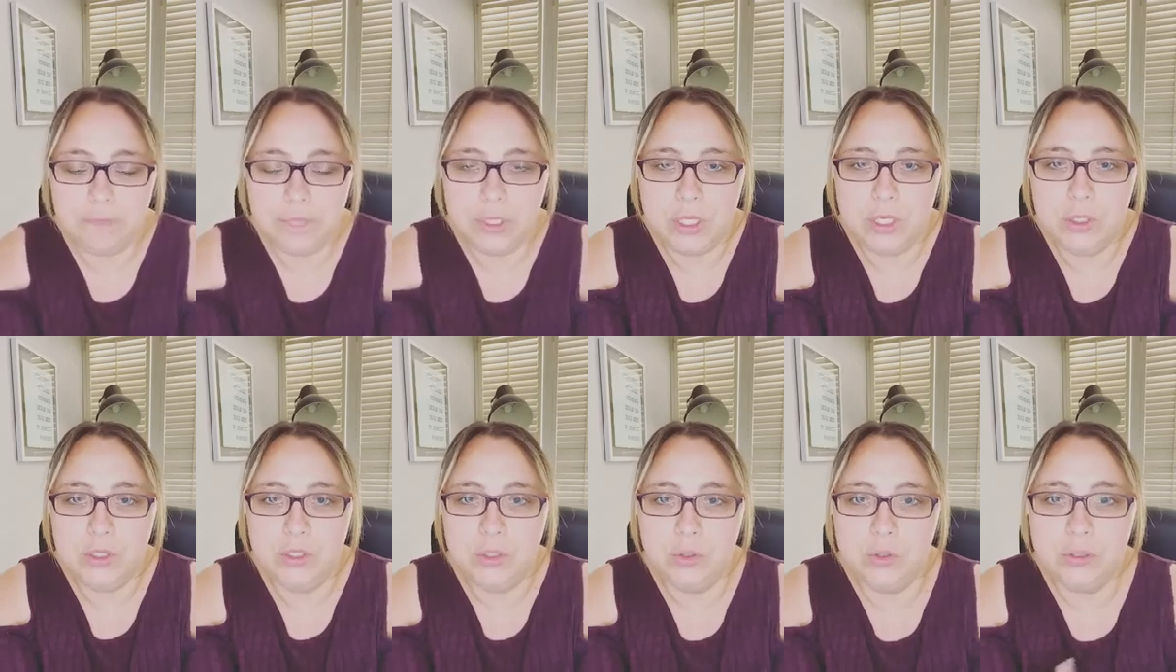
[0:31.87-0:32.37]

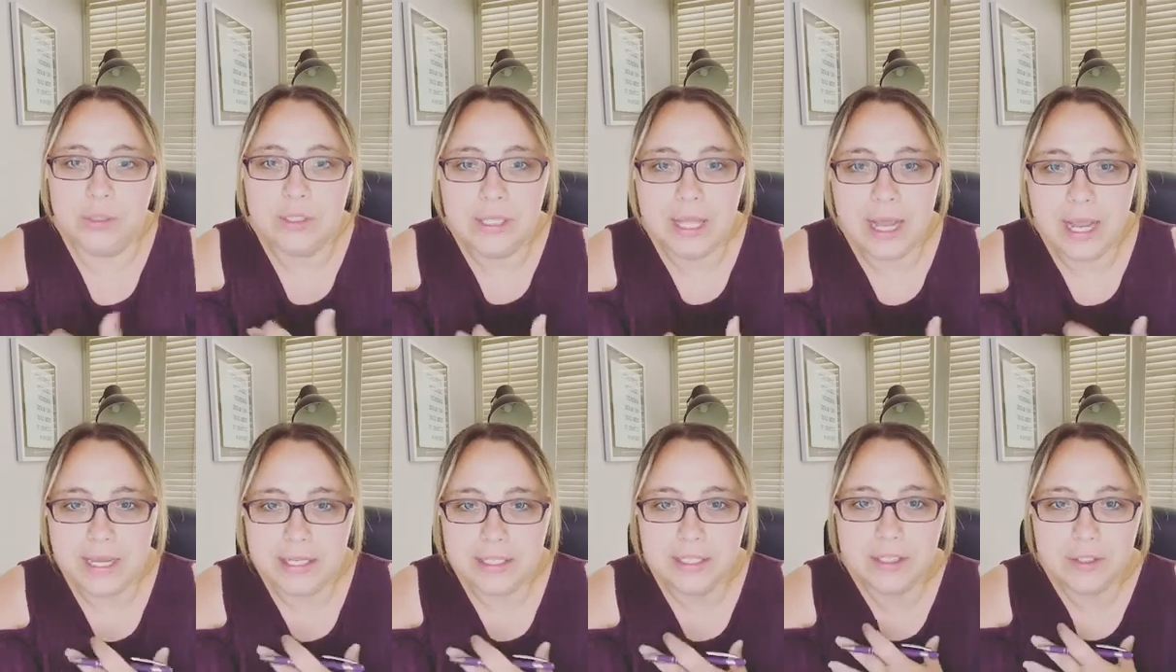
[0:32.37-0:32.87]

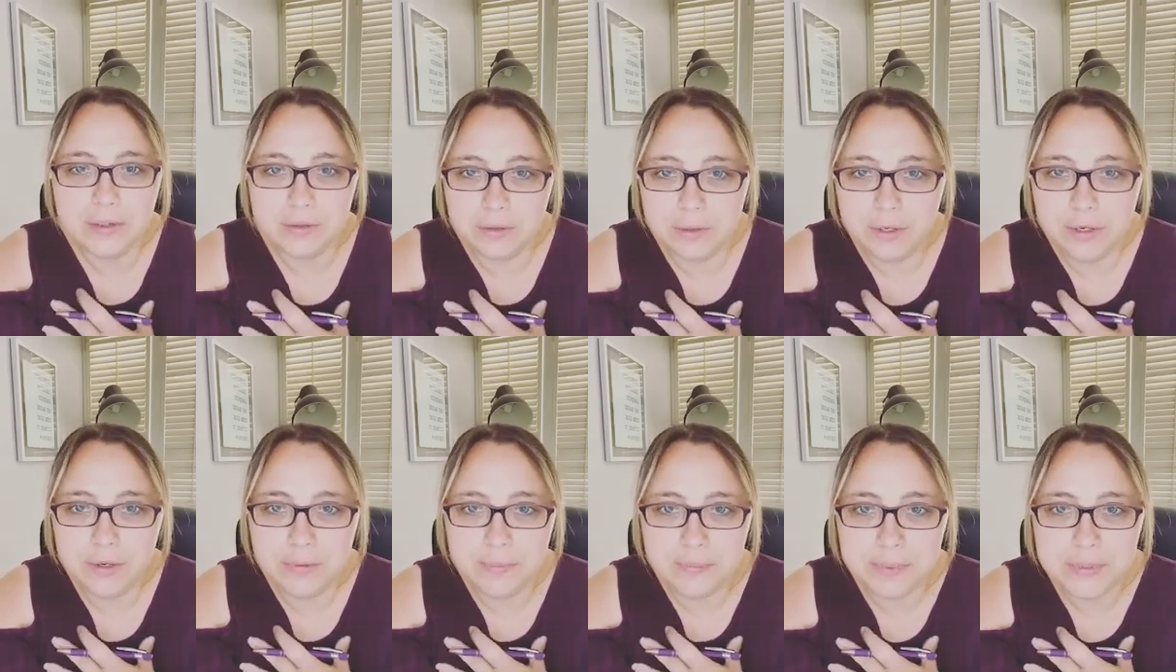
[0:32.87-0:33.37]
utilize
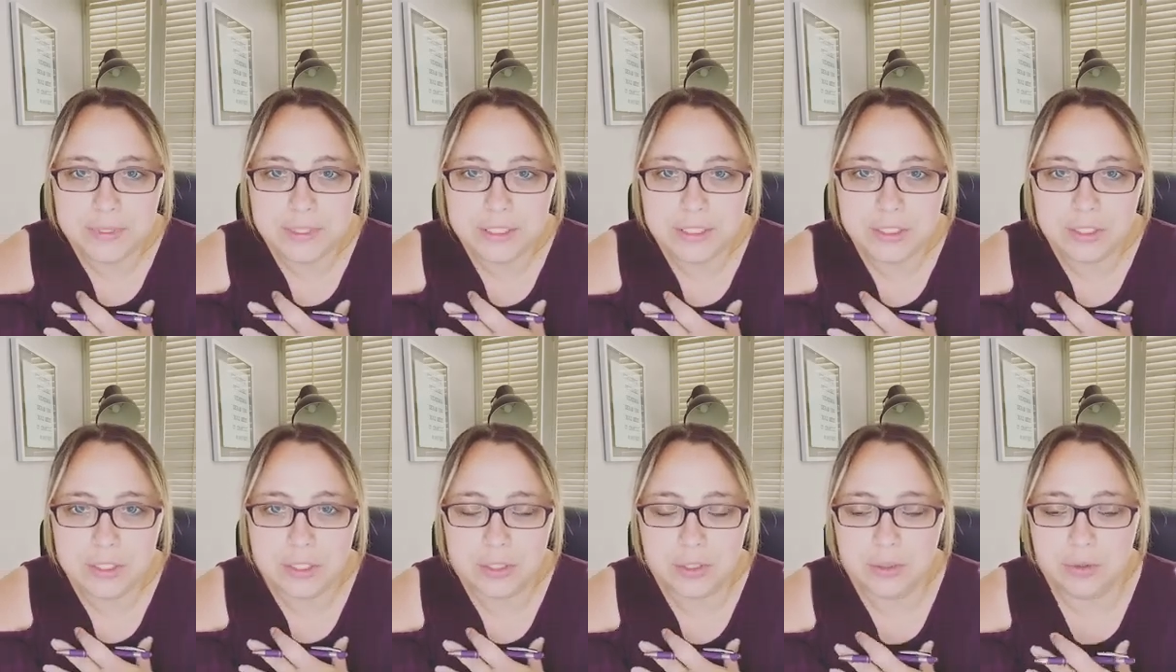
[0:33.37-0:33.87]
groups
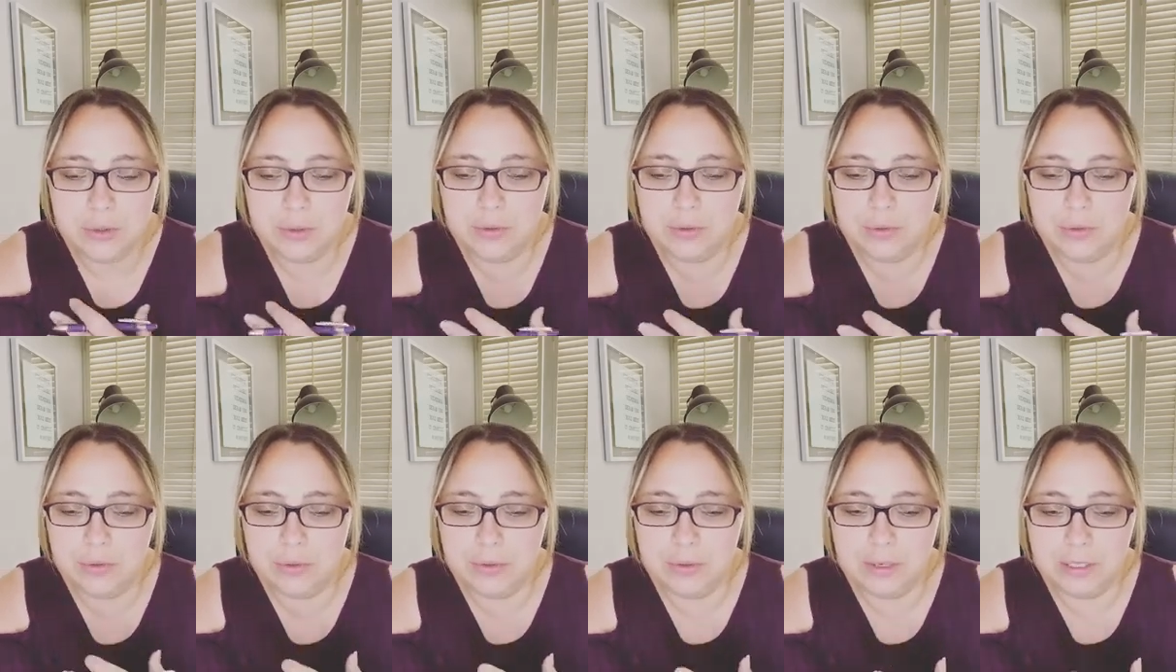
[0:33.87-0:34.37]

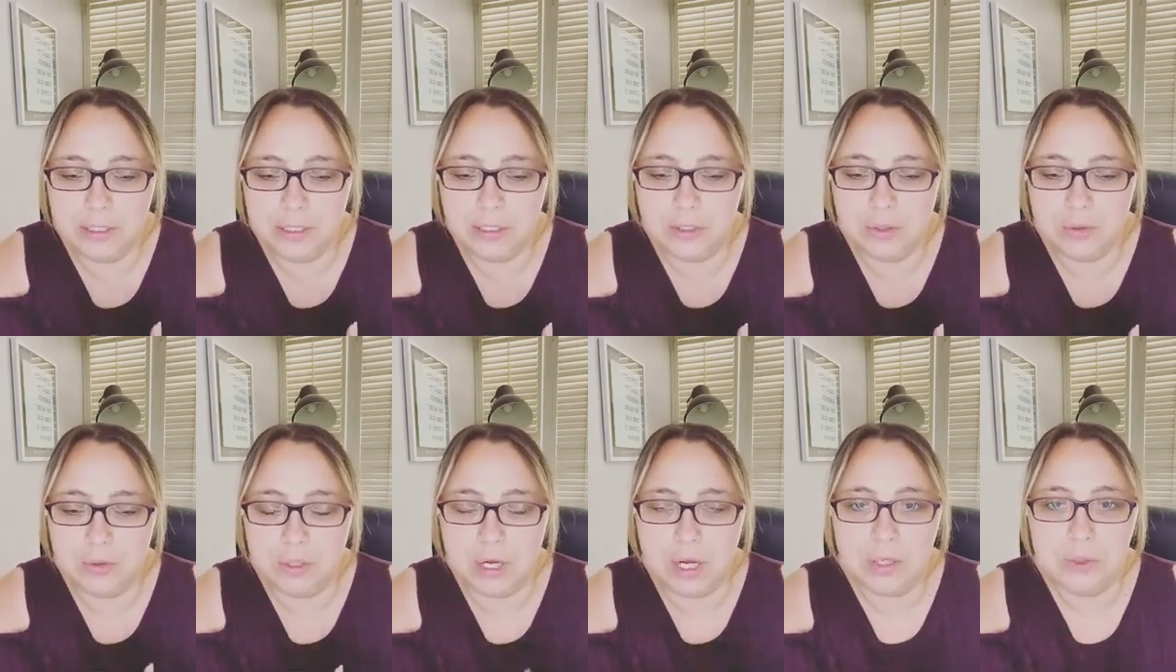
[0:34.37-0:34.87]
to,
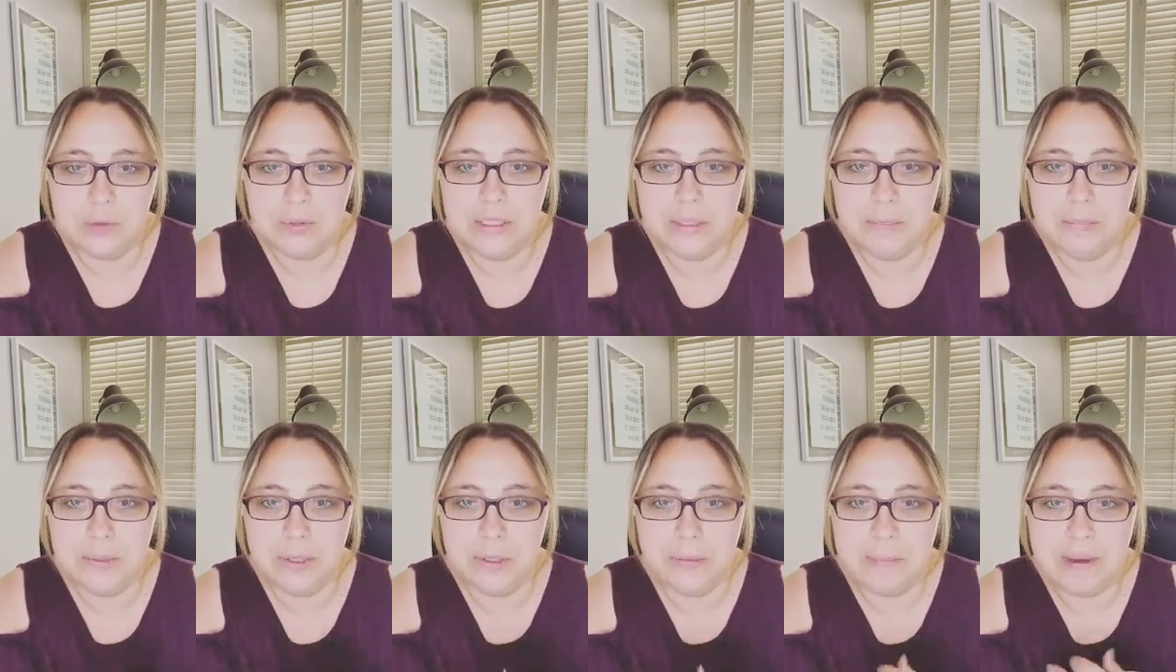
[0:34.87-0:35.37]
not only
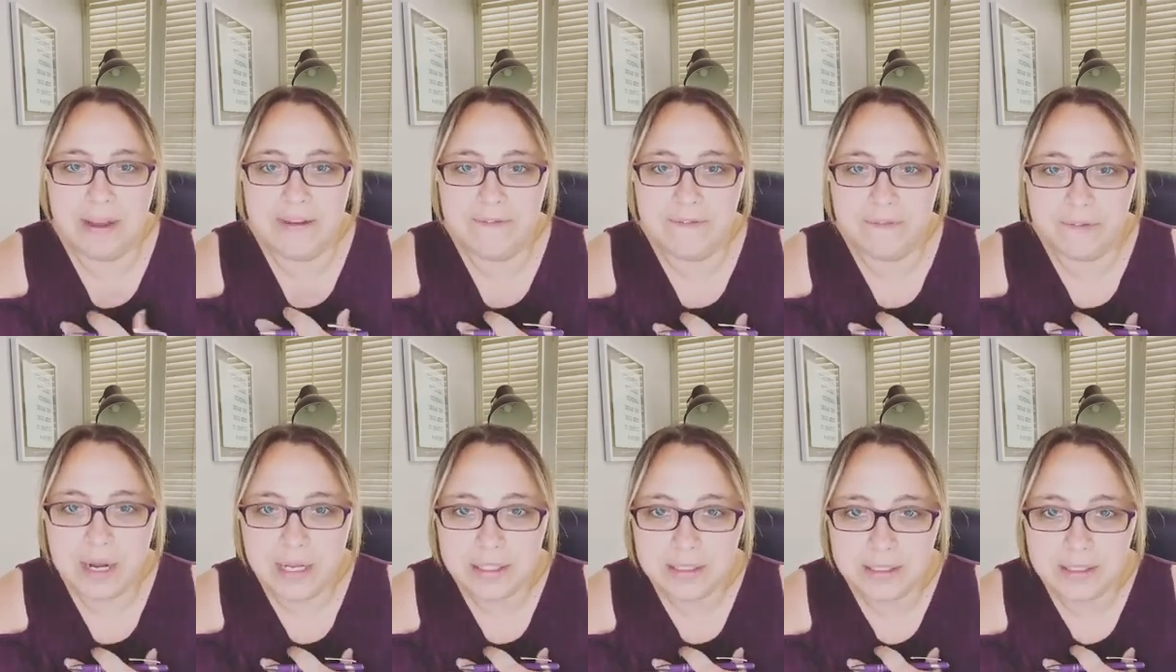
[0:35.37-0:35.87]
build my
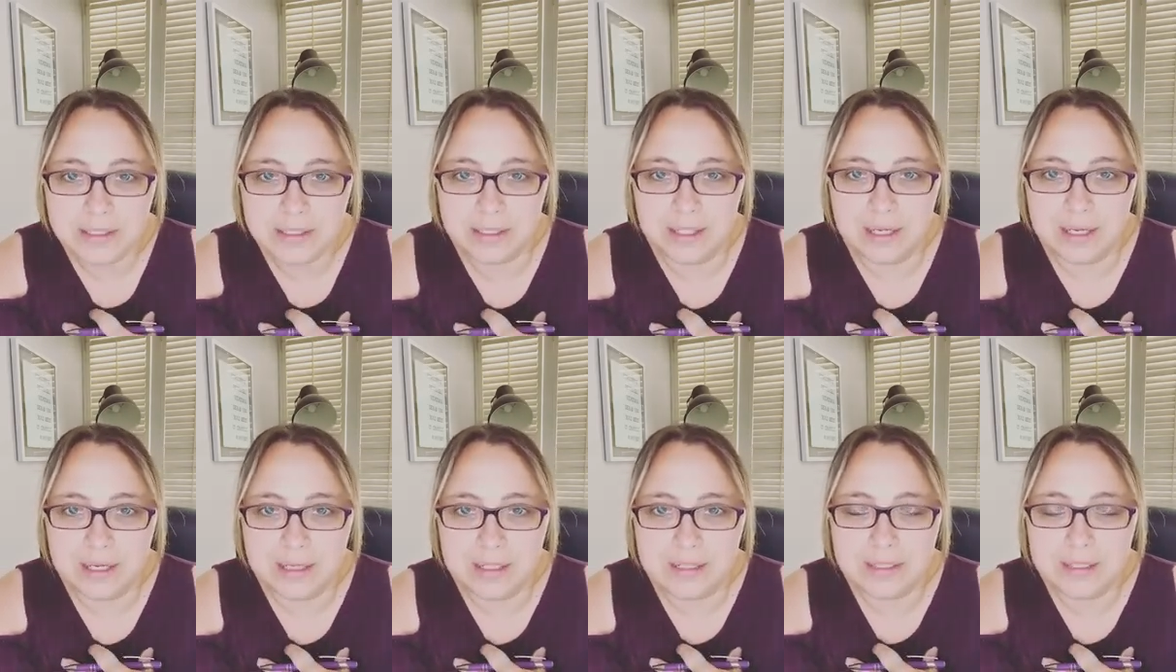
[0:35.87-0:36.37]
friends
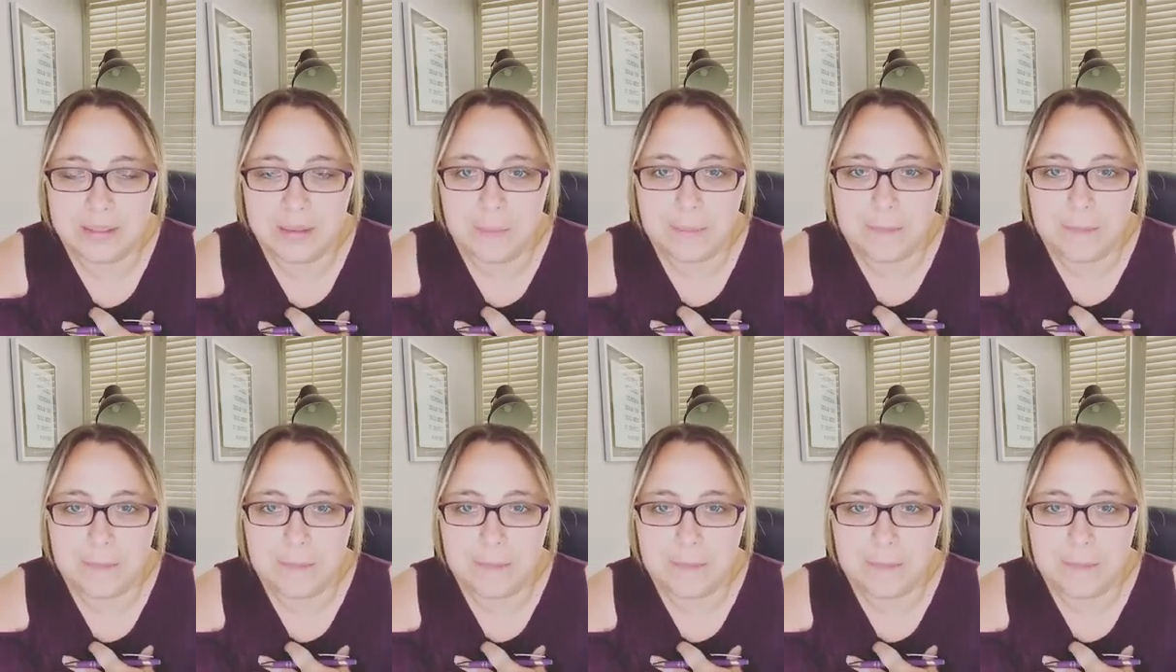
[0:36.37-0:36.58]
list,